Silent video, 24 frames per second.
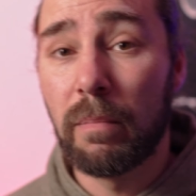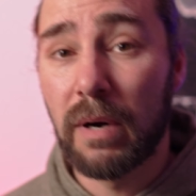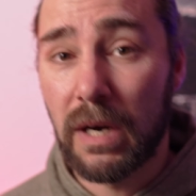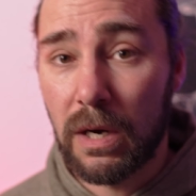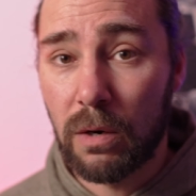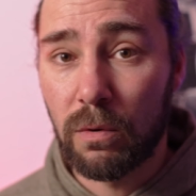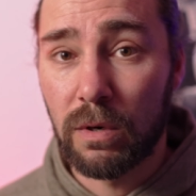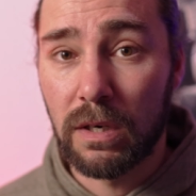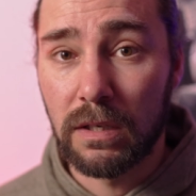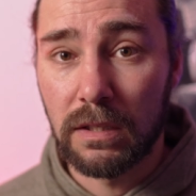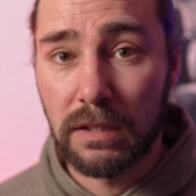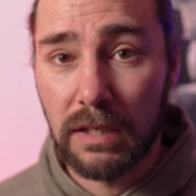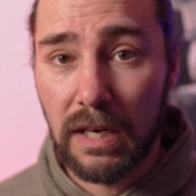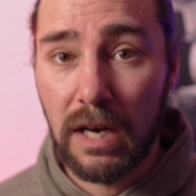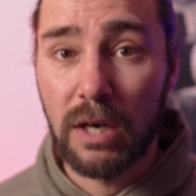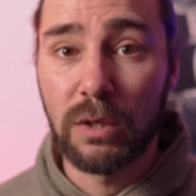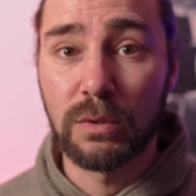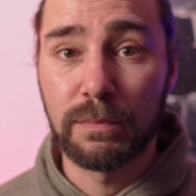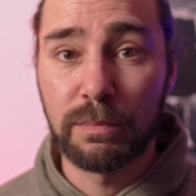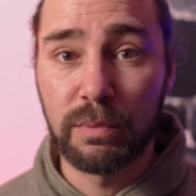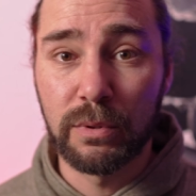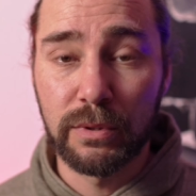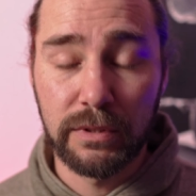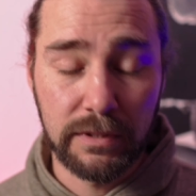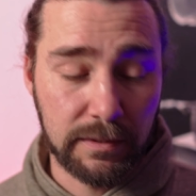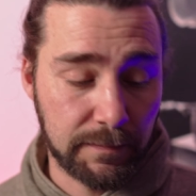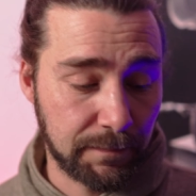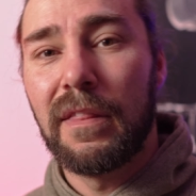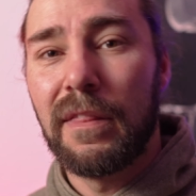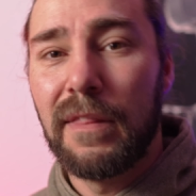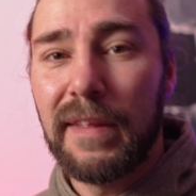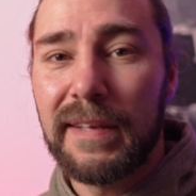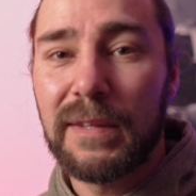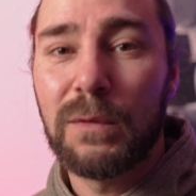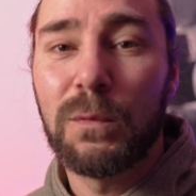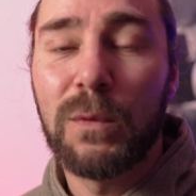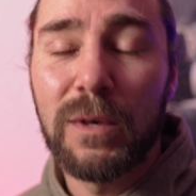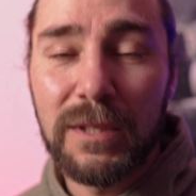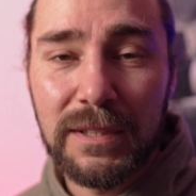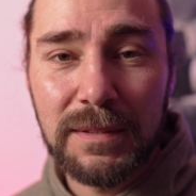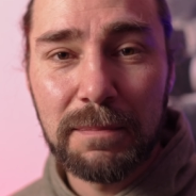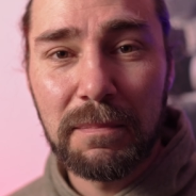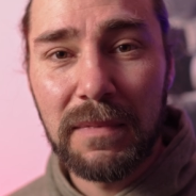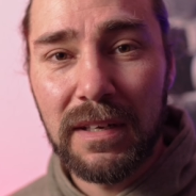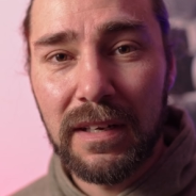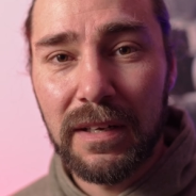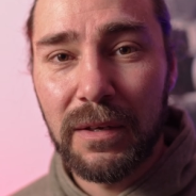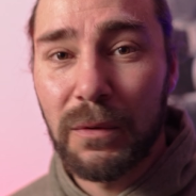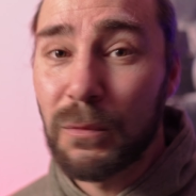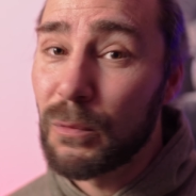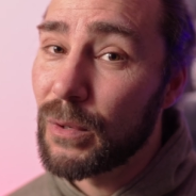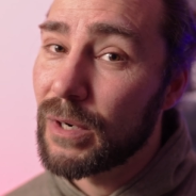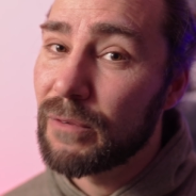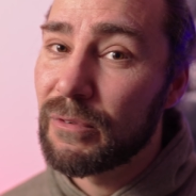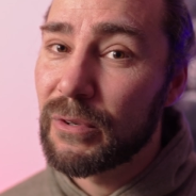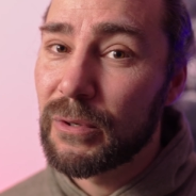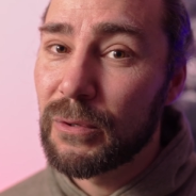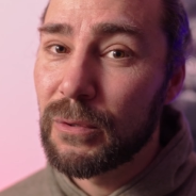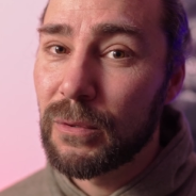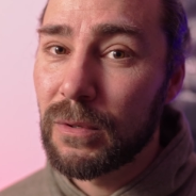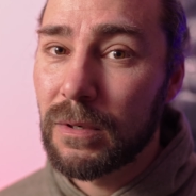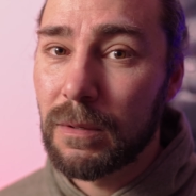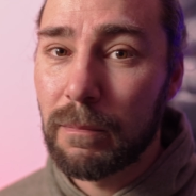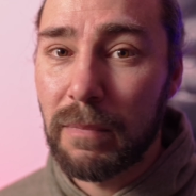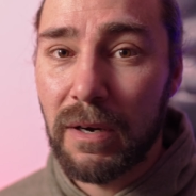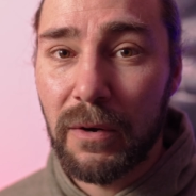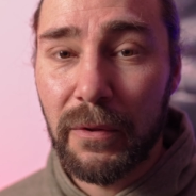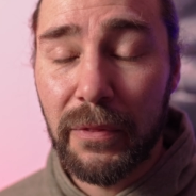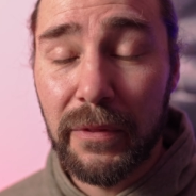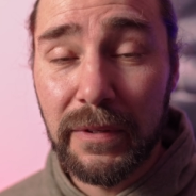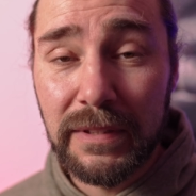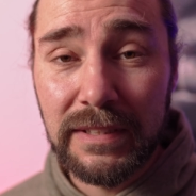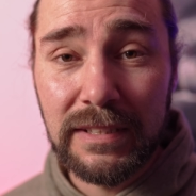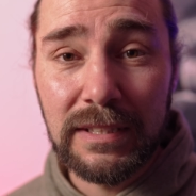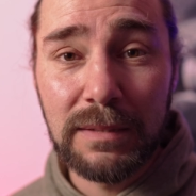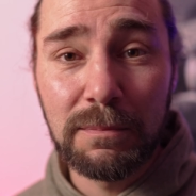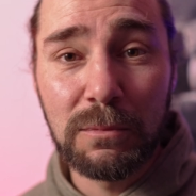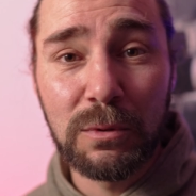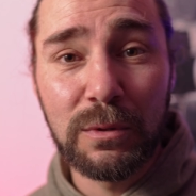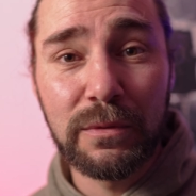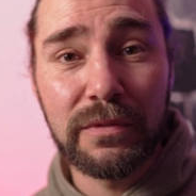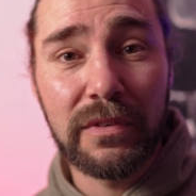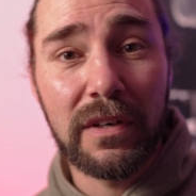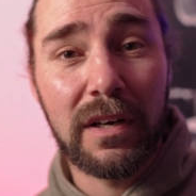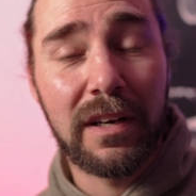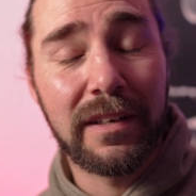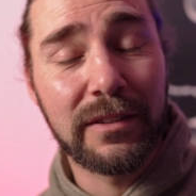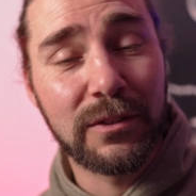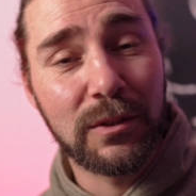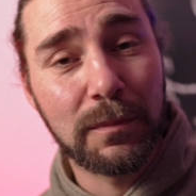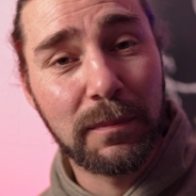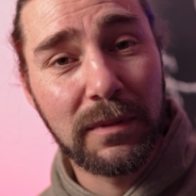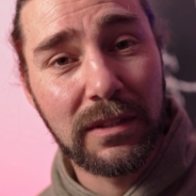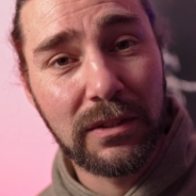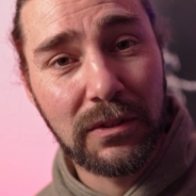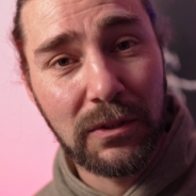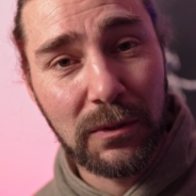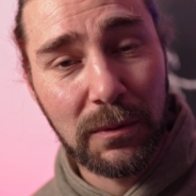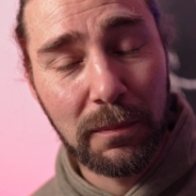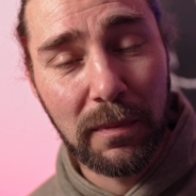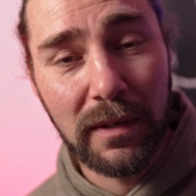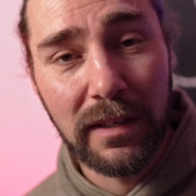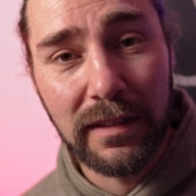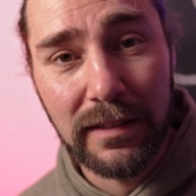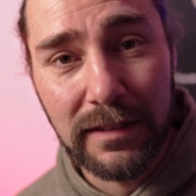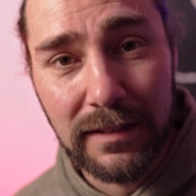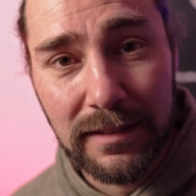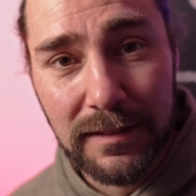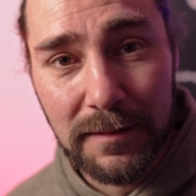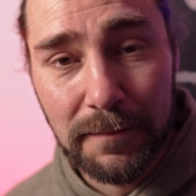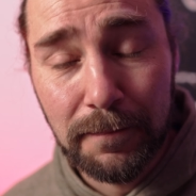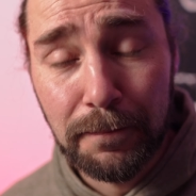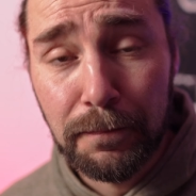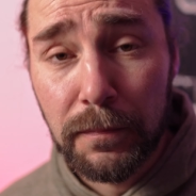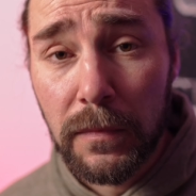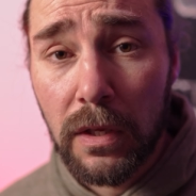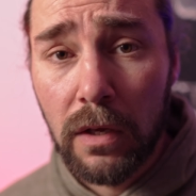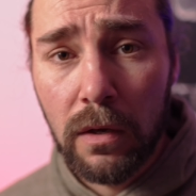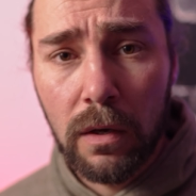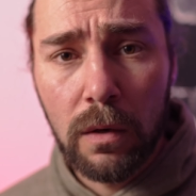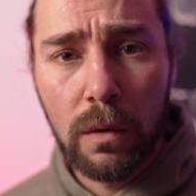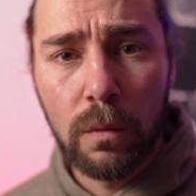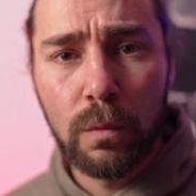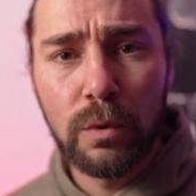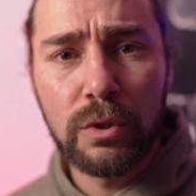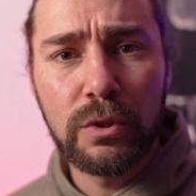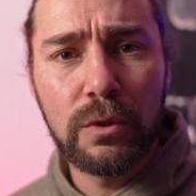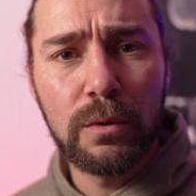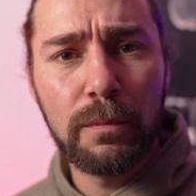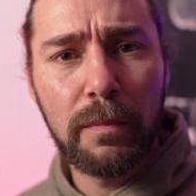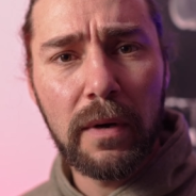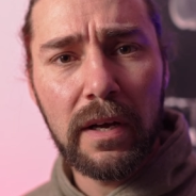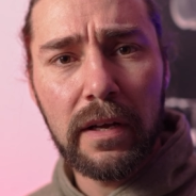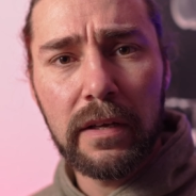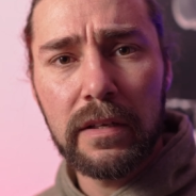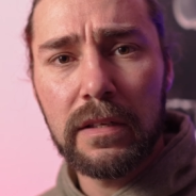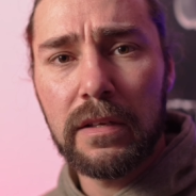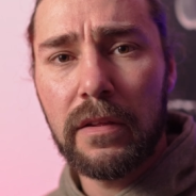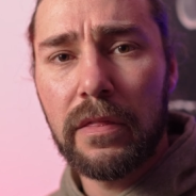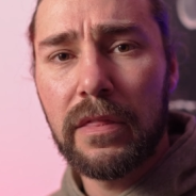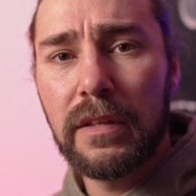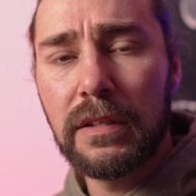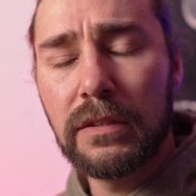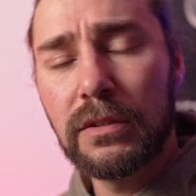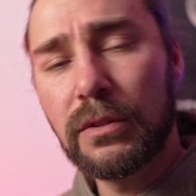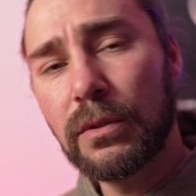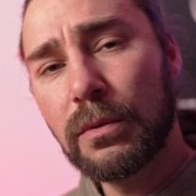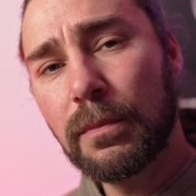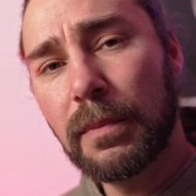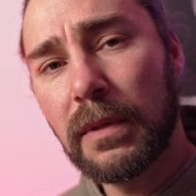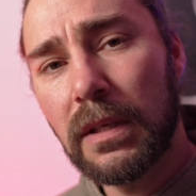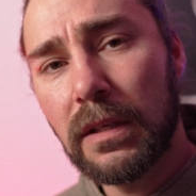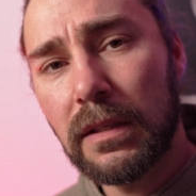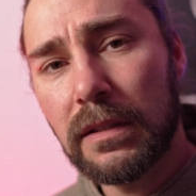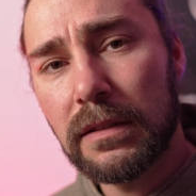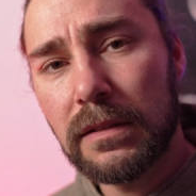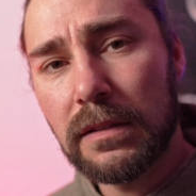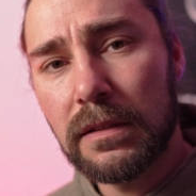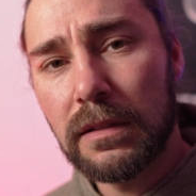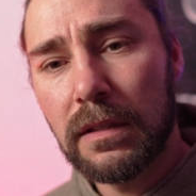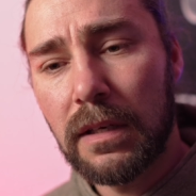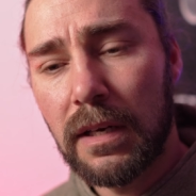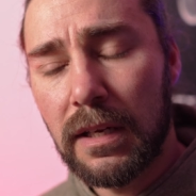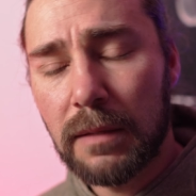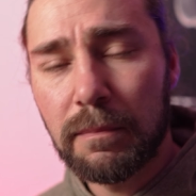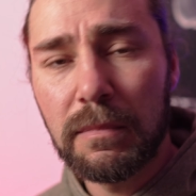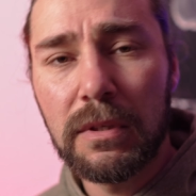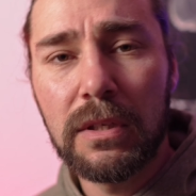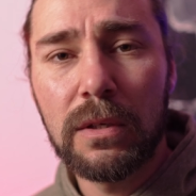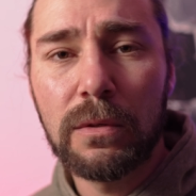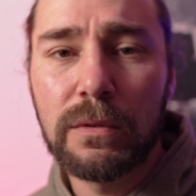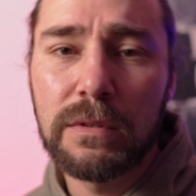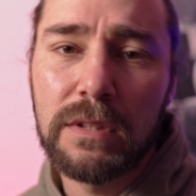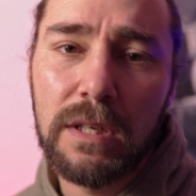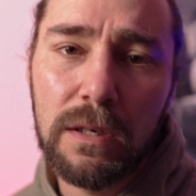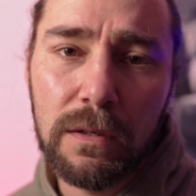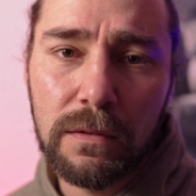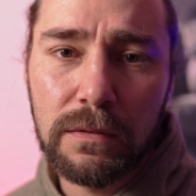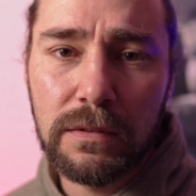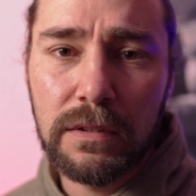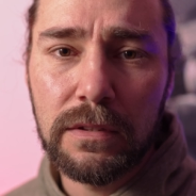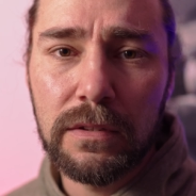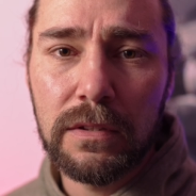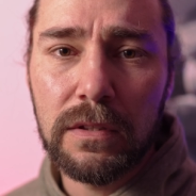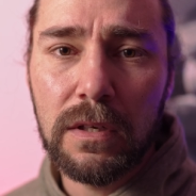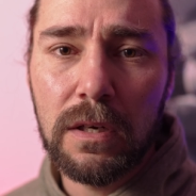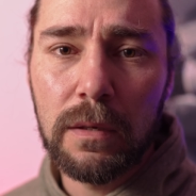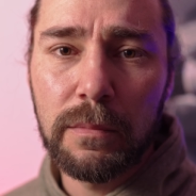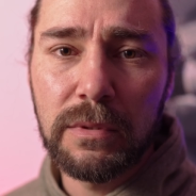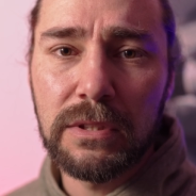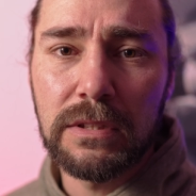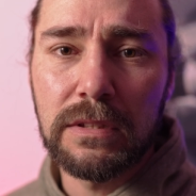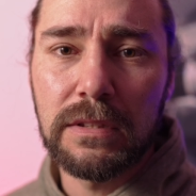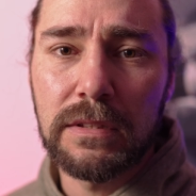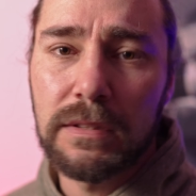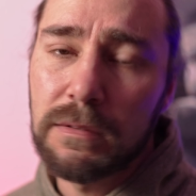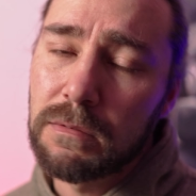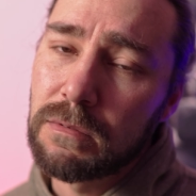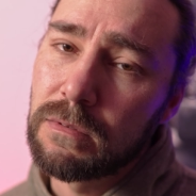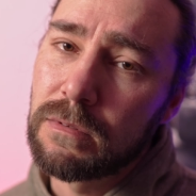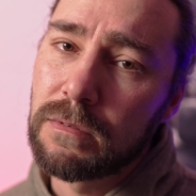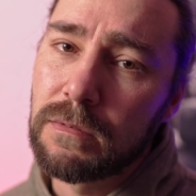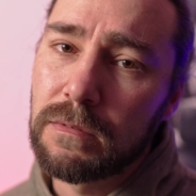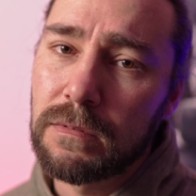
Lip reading: power output. That was my review about the ZeMove RGB tube lights. Would you buy the tube lights? Let me know down in the comments